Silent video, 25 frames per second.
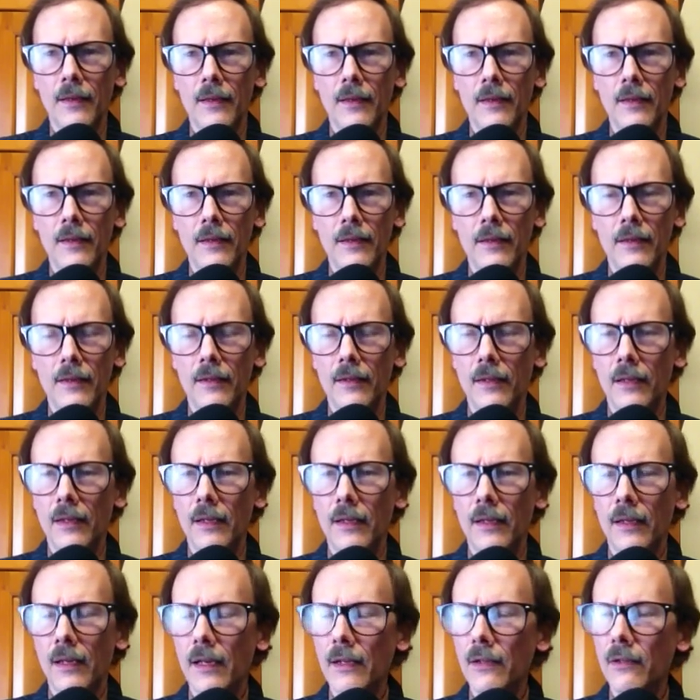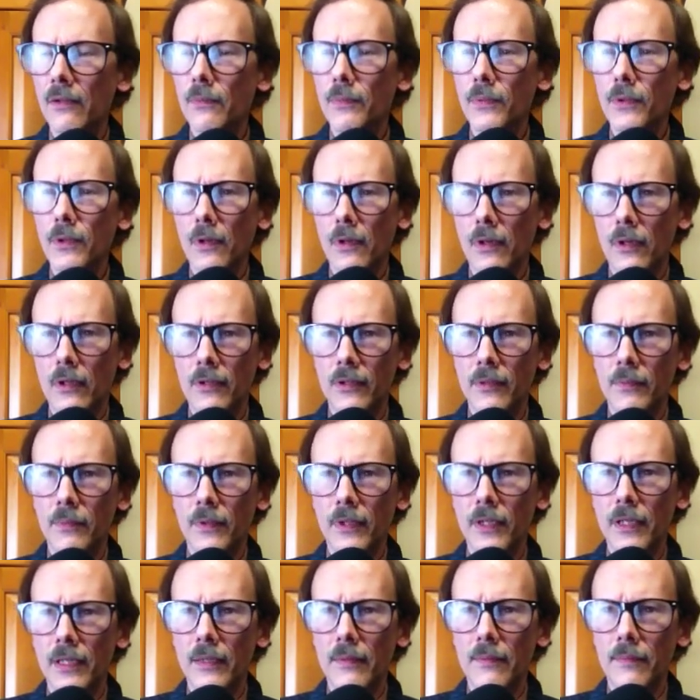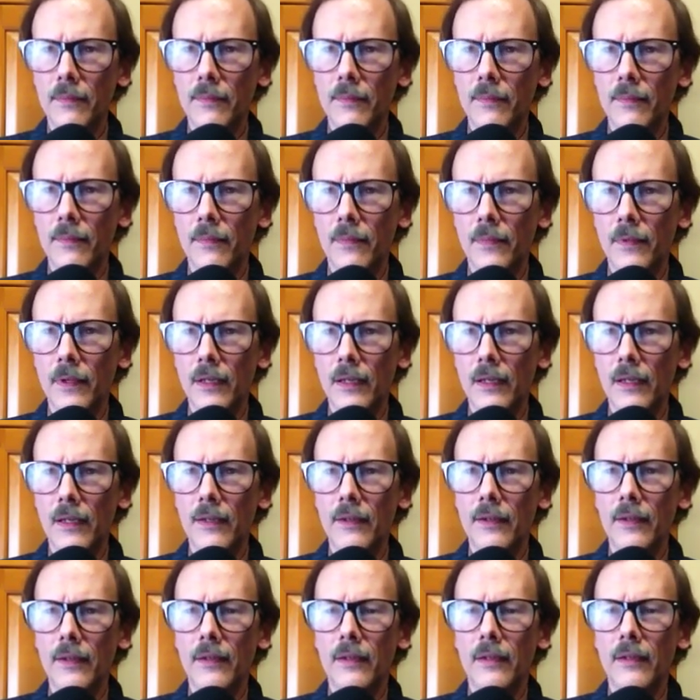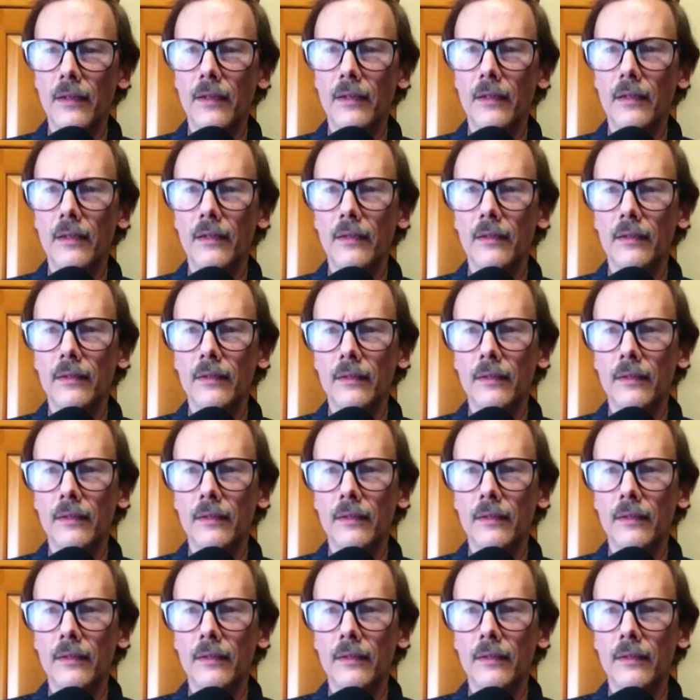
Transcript: And I don't put all the blame on the